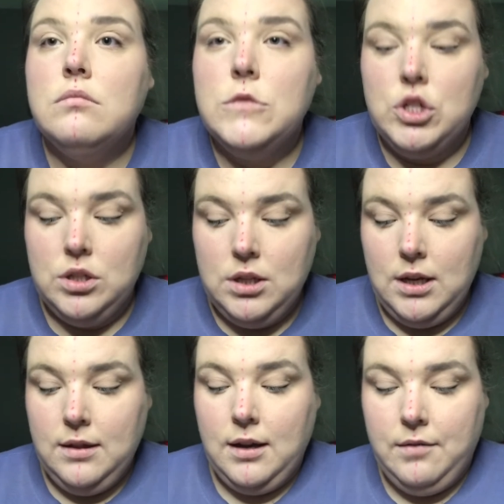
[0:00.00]
Just like
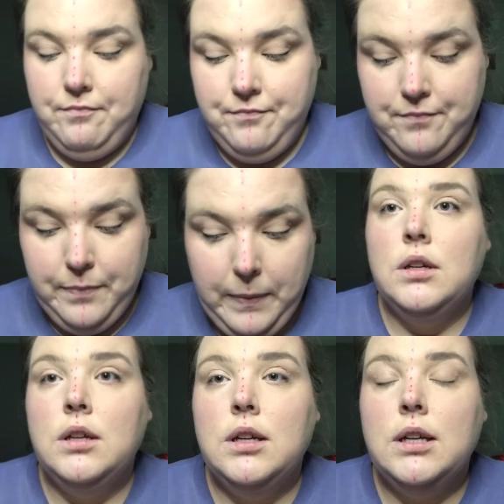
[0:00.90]
that.
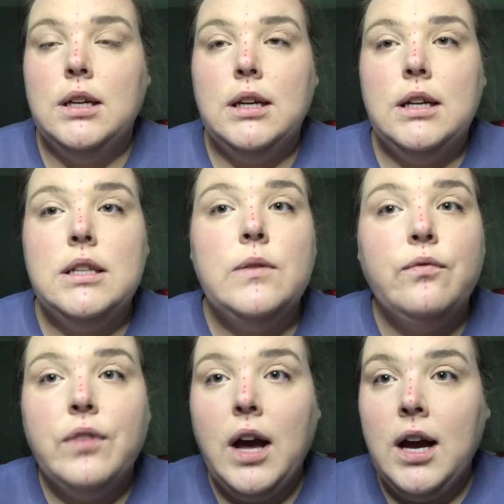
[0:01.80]
It
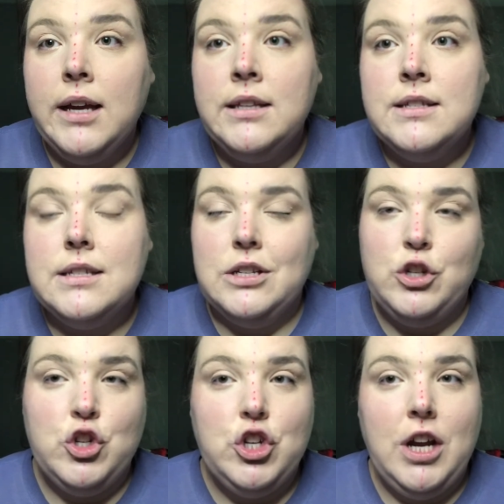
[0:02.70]
defines, it
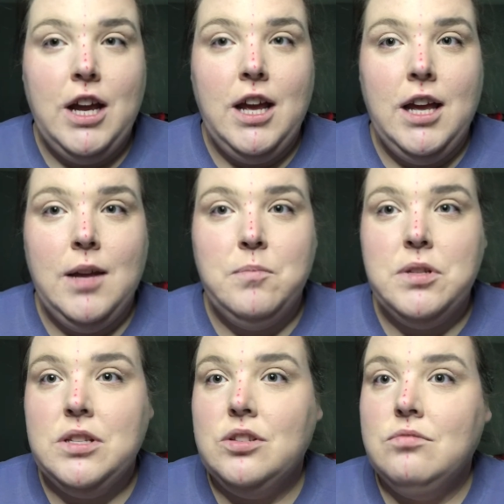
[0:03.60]

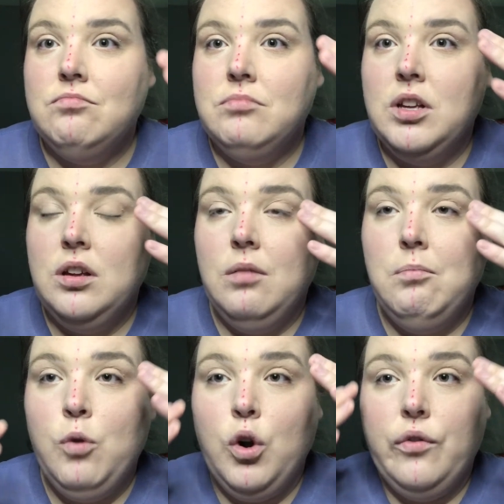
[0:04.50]
shapes
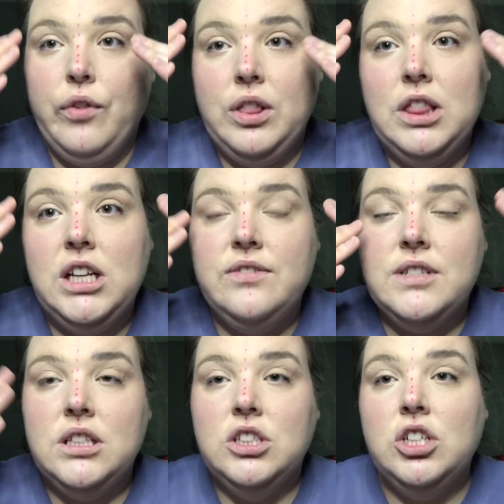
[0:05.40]
more of a
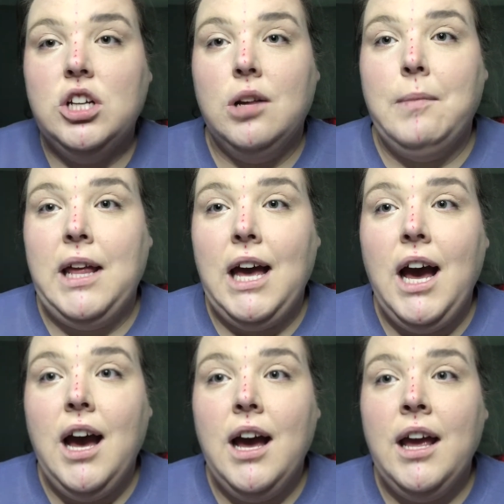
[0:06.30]
lifted look on my
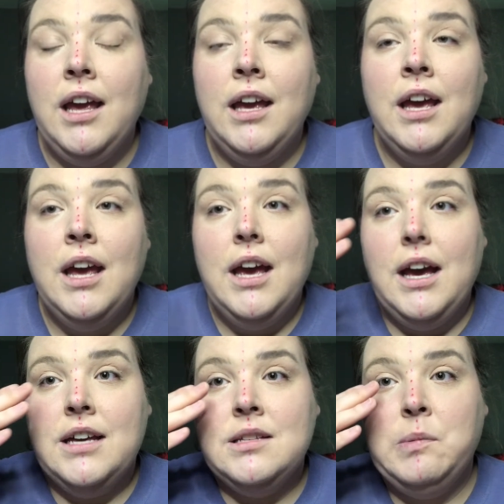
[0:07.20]
eye,
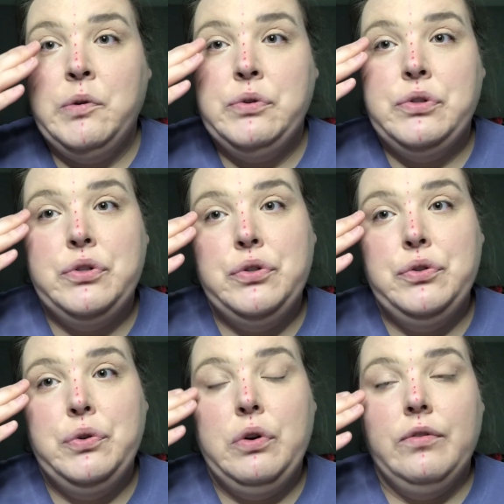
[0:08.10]
as opposed
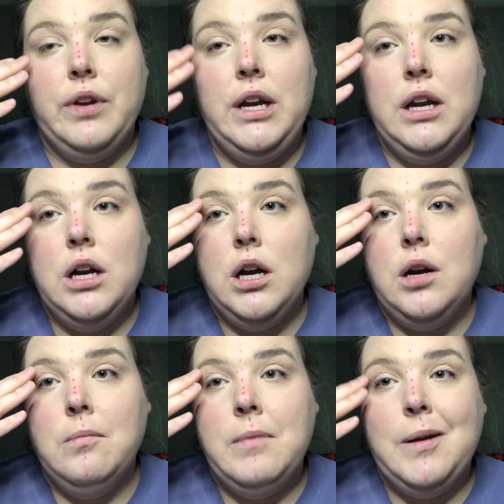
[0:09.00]
to over here,
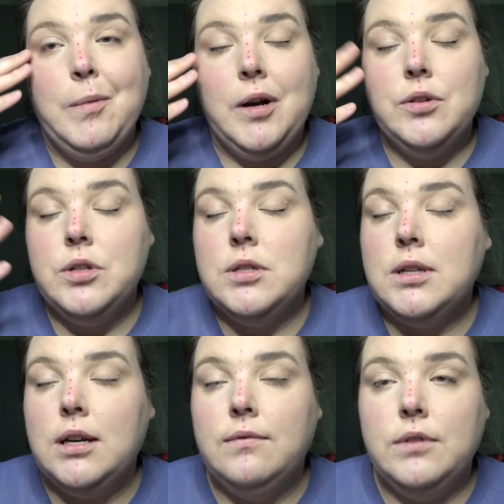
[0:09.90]
my brow just
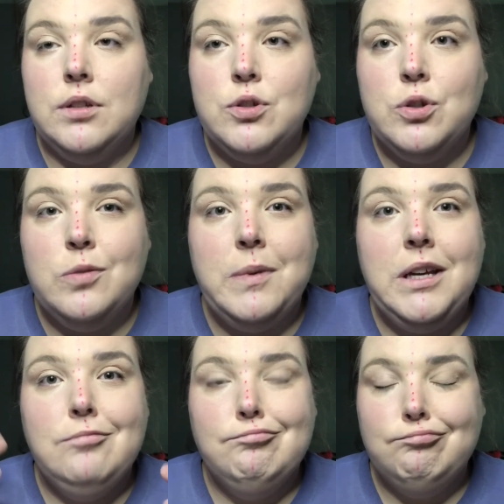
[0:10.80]
kind of looks droopy
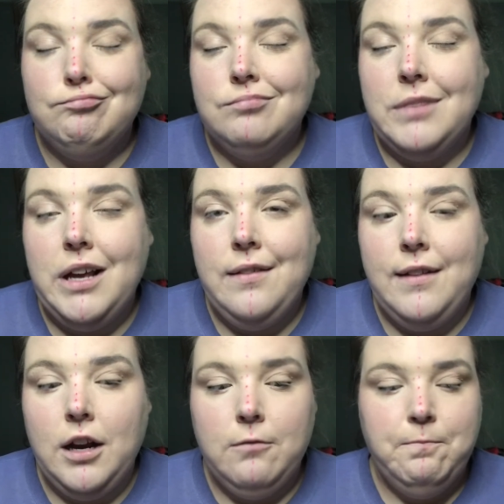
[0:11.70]
in
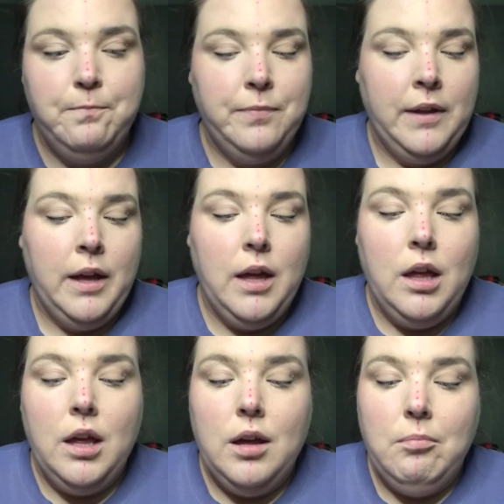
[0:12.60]
there.
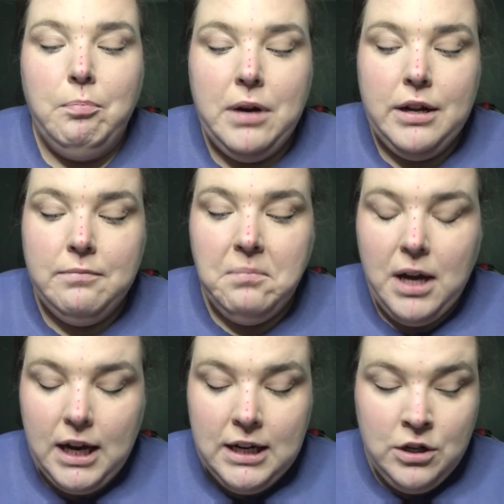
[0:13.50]
But
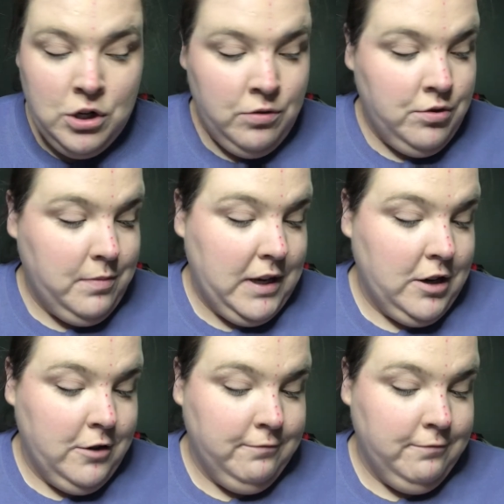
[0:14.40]
I didn't know no better.